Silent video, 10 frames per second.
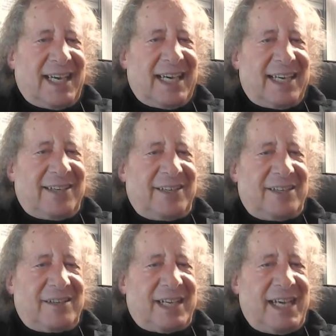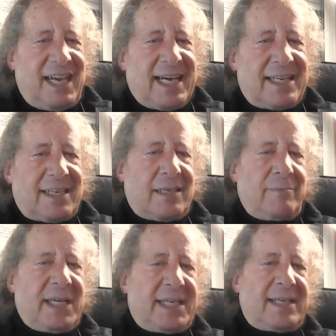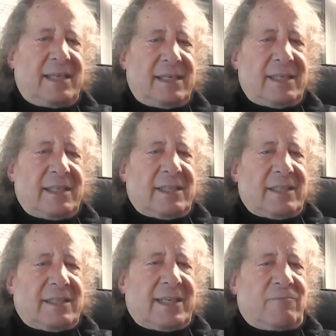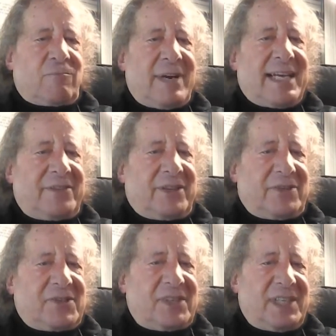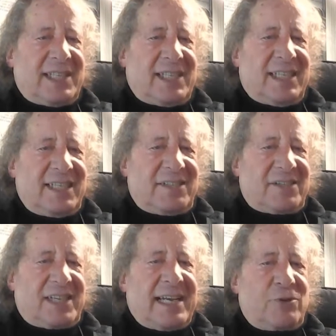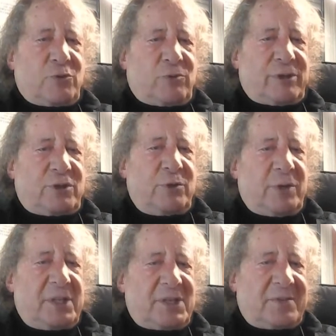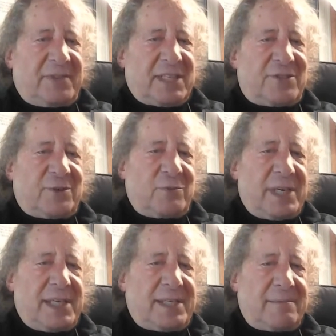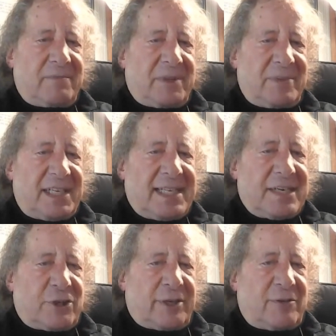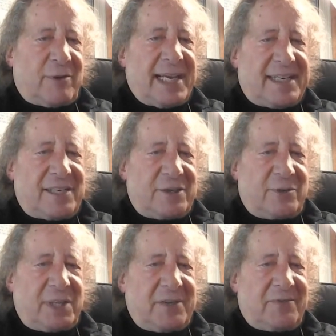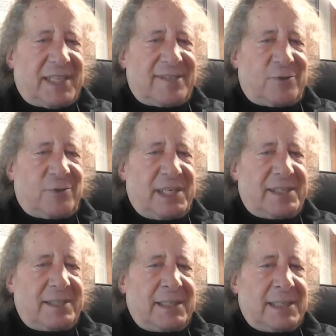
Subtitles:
And they had a committee that ran this. It scheduled 2 of these events a week. I mean, it actually created 2 of the events a week.